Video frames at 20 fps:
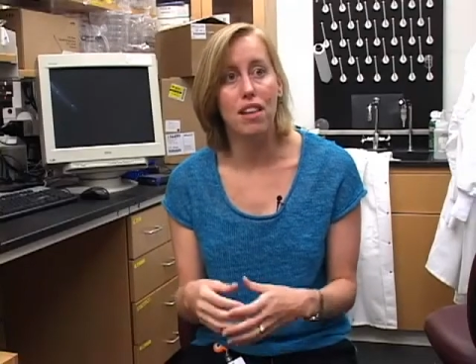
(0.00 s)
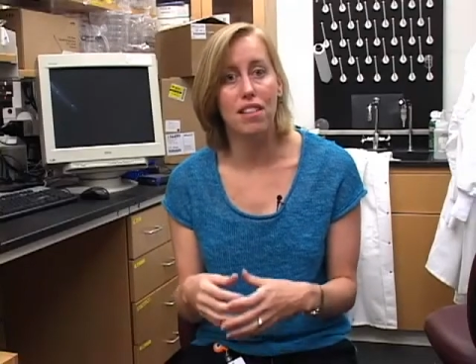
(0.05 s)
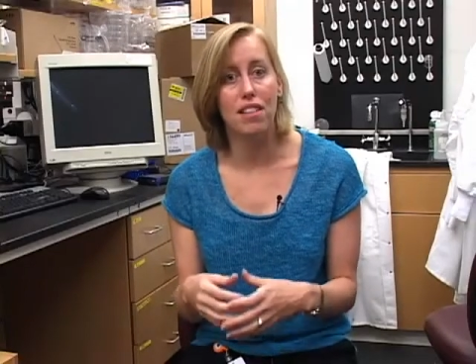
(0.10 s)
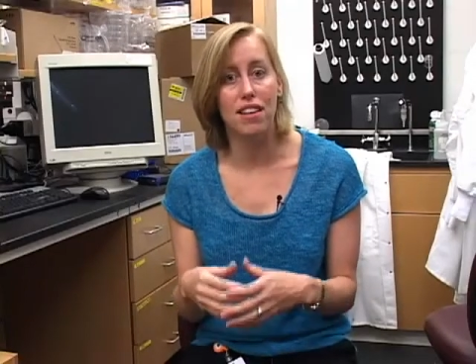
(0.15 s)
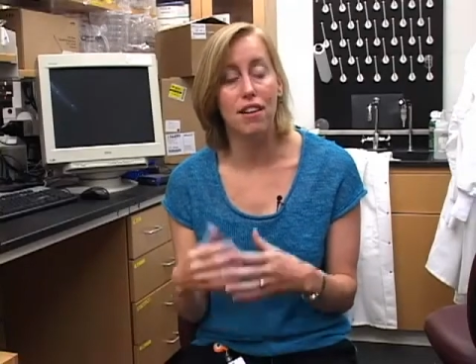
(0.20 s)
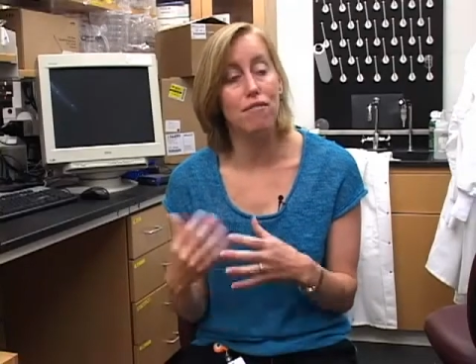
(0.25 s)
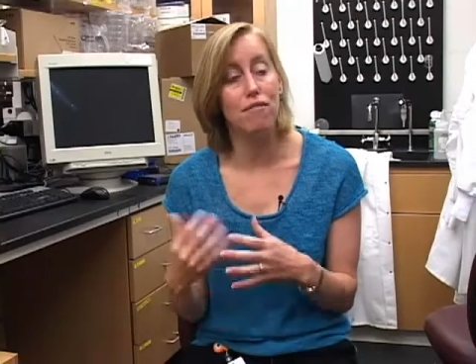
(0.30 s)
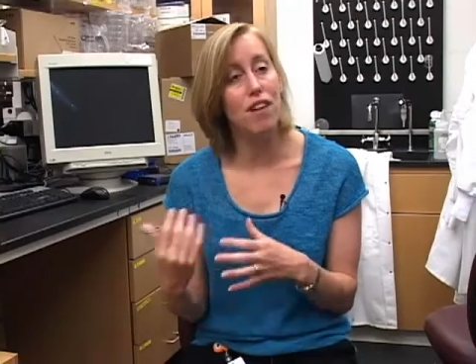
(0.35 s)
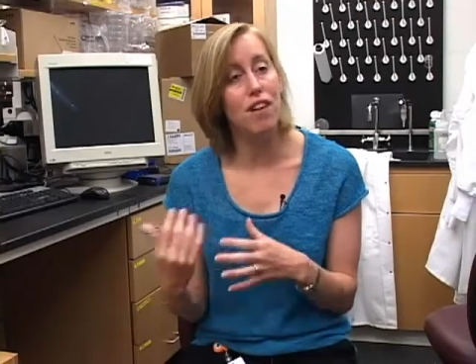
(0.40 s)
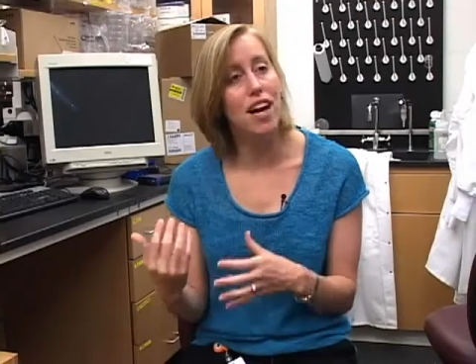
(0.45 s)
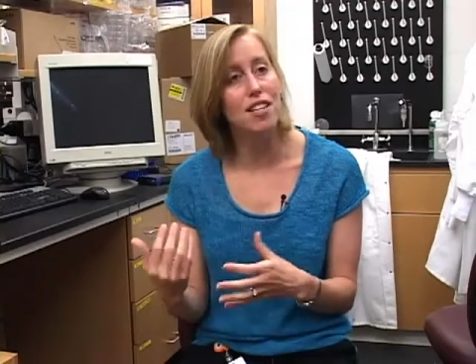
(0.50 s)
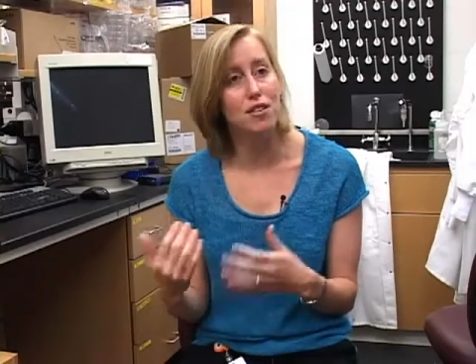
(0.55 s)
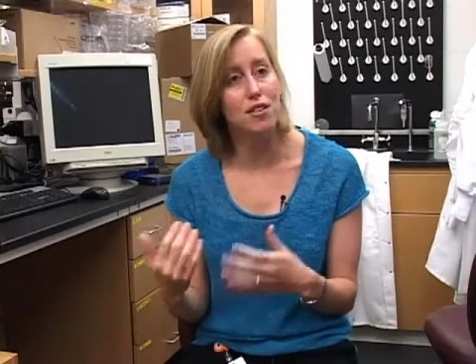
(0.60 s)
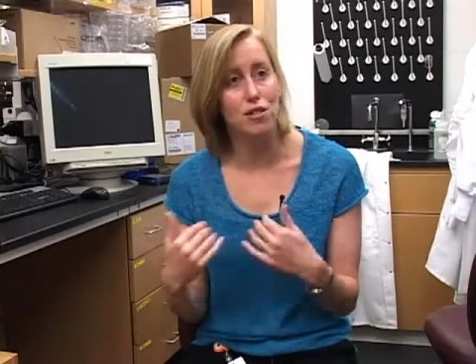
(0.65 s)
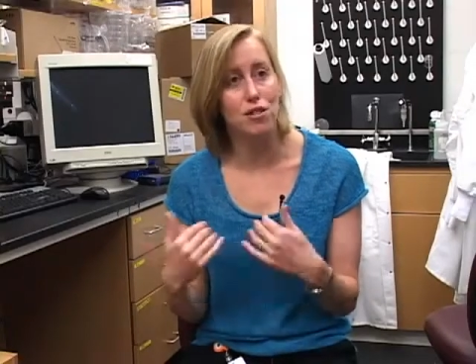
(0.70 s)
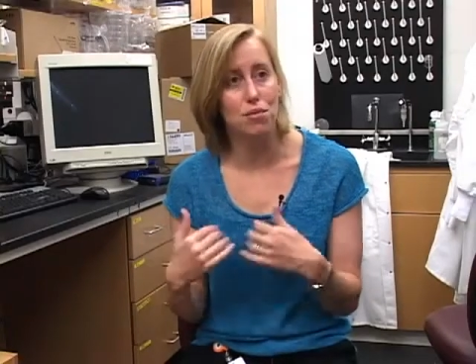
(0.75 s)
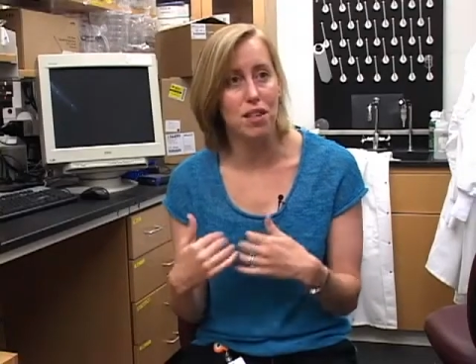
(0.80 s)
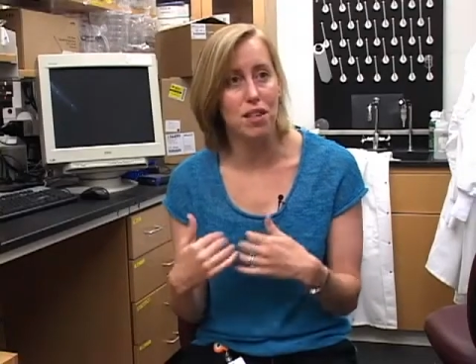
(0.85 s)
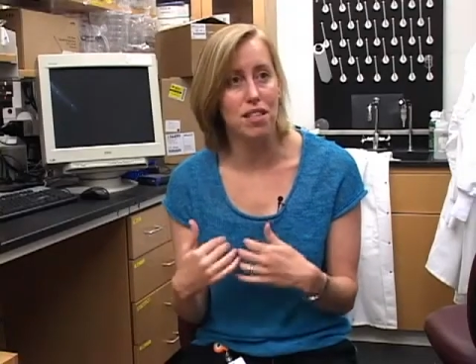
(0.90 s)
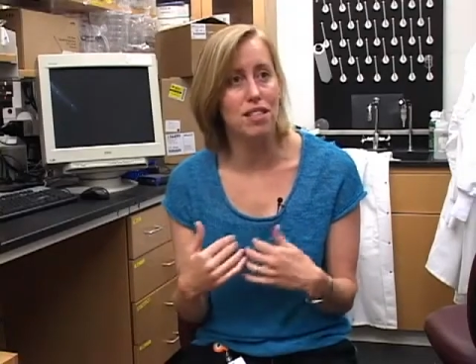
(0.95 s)
The
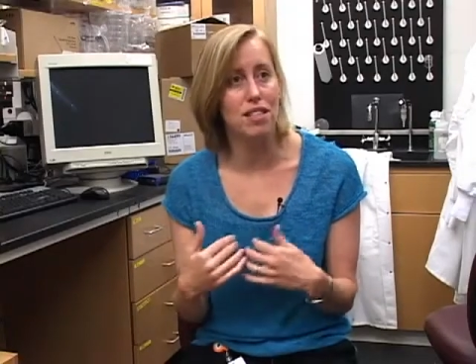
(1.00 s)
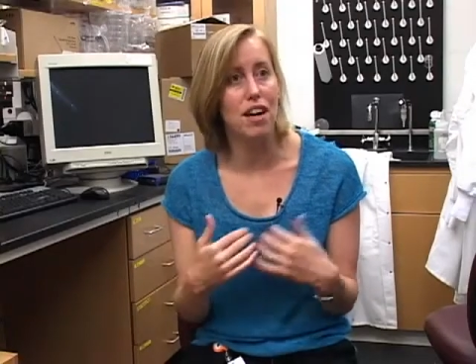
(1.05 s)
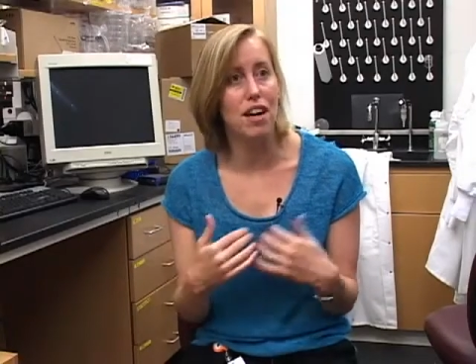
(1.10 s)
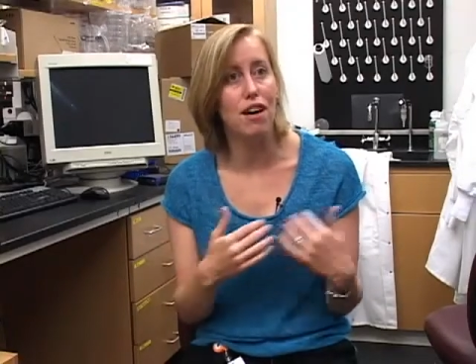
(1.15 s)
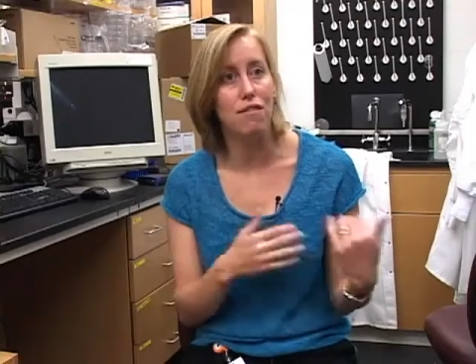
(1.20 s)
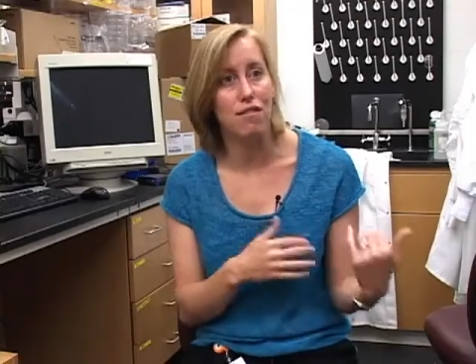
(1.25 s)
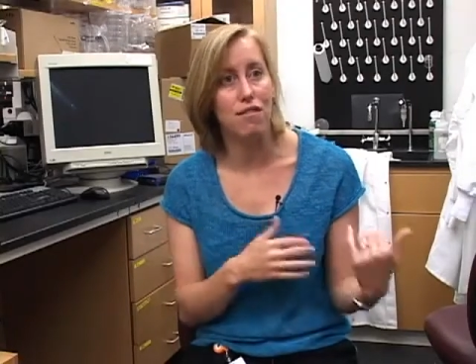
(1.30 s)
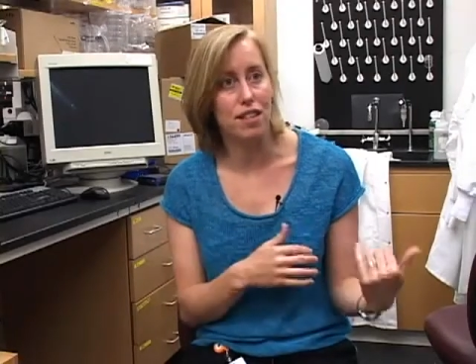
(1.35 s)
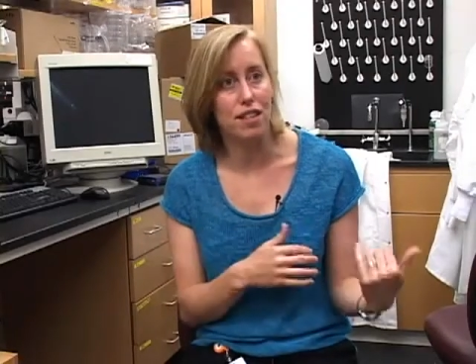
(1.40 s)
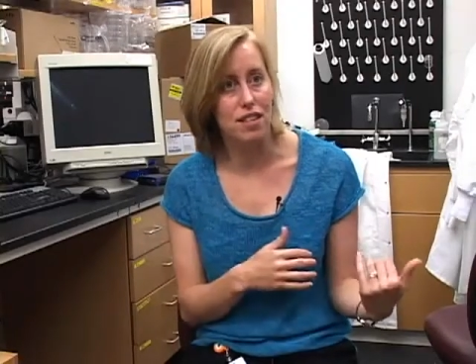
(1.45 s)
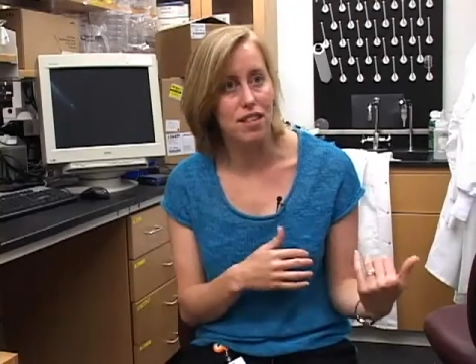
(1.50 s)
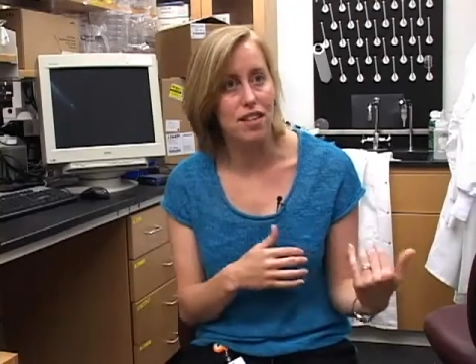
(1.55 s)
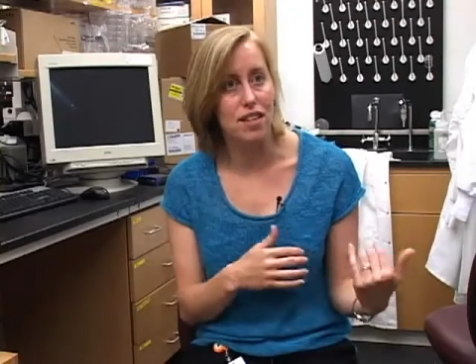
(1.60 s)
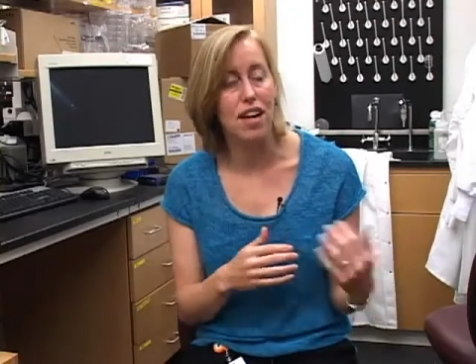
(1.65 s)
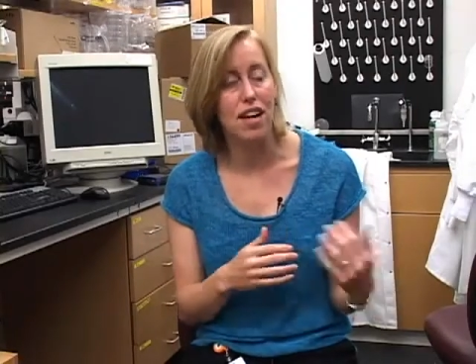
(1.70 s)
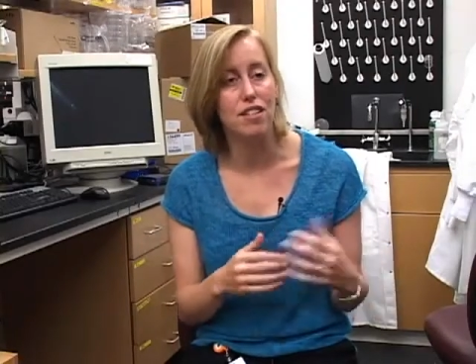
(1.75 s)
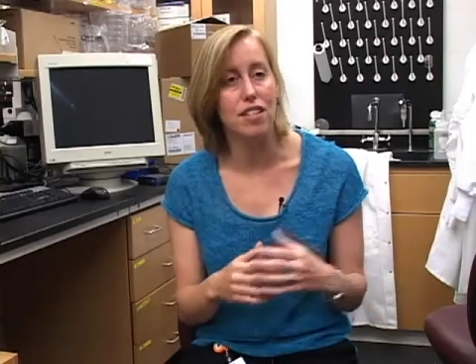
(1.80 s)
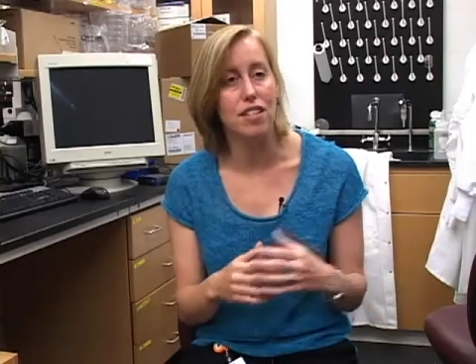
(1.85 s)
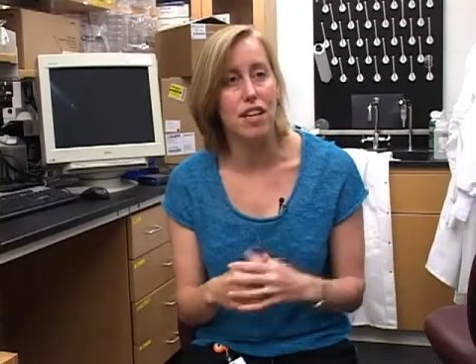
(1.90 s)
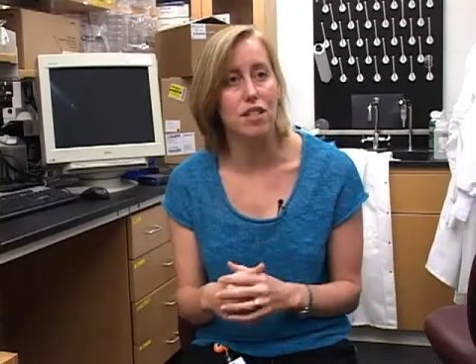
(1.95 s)
advisors, myself and
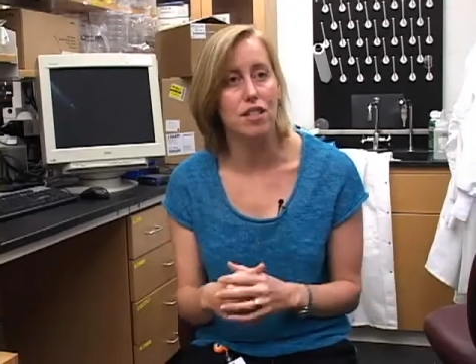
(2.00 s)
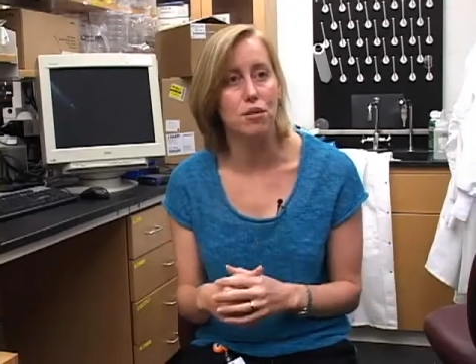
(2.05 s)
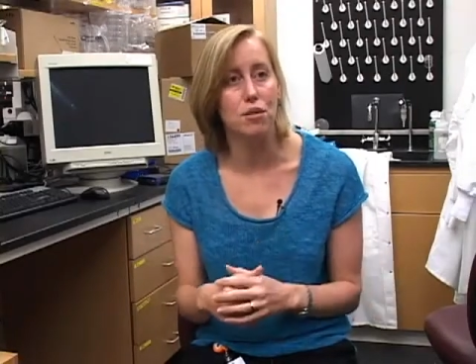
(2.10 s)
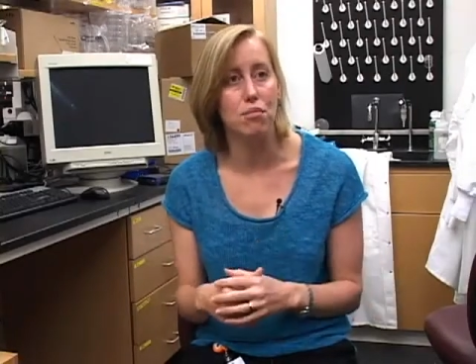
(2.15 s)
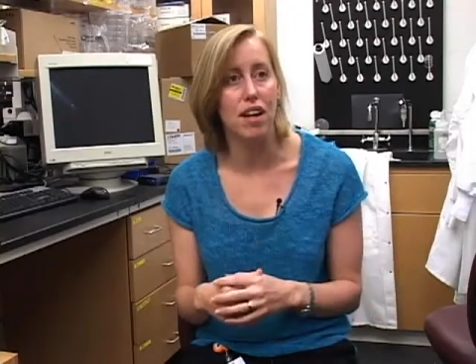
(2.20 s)
now Dr.